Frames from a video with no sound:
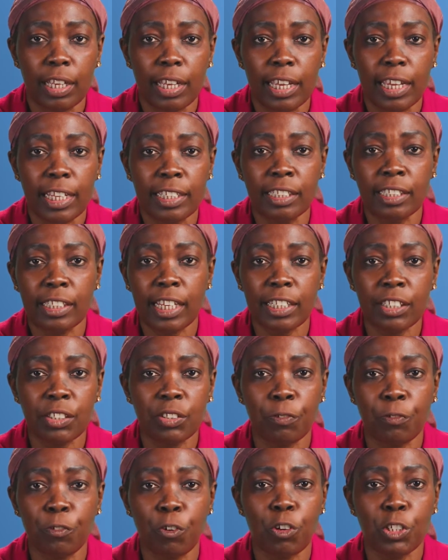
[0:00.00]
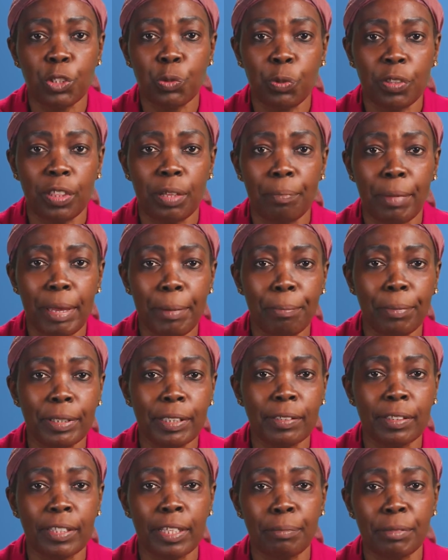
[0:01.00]
It starts, of course, with the
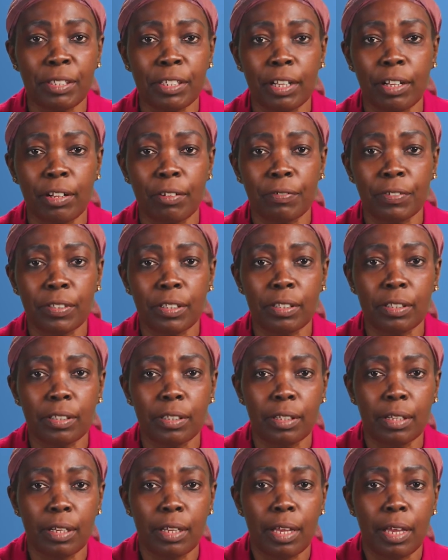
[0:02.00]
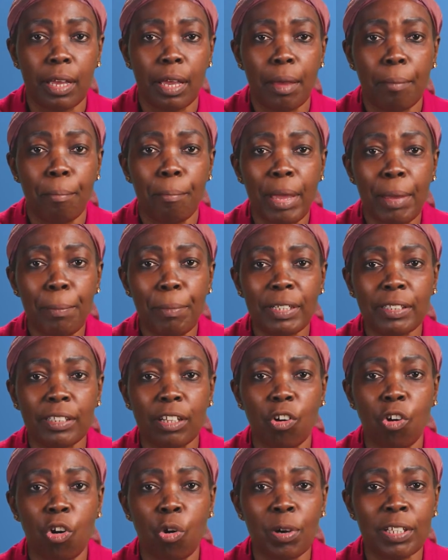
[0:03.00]
members themselves. Members are
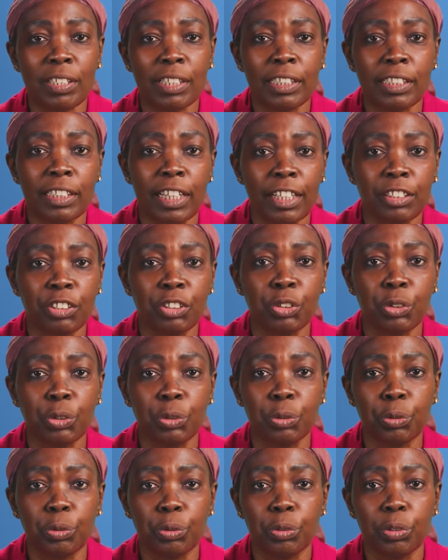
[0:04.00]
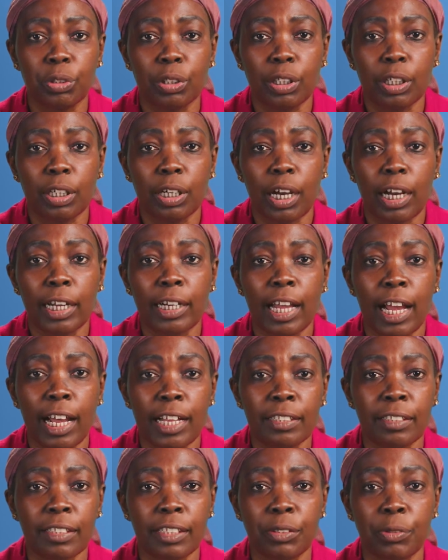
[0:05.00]
always attached to and
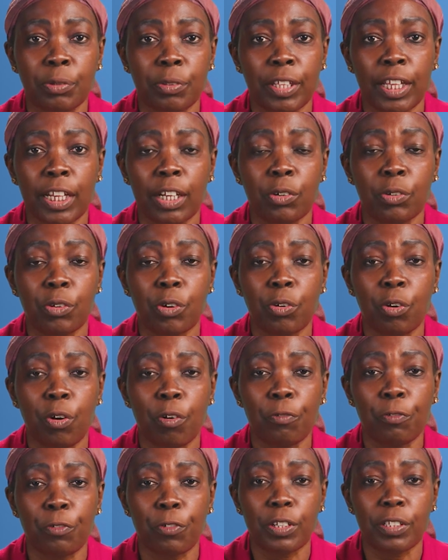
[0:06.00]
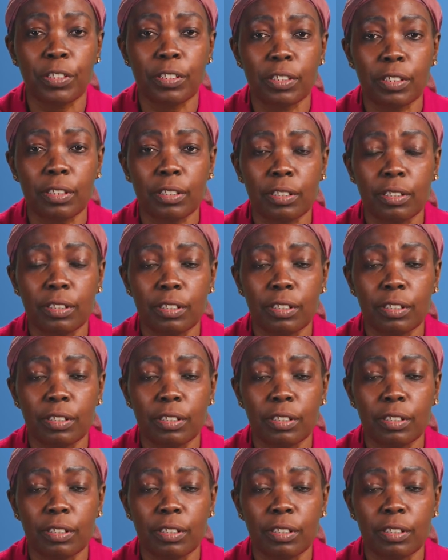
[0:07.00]
answer to their local conference.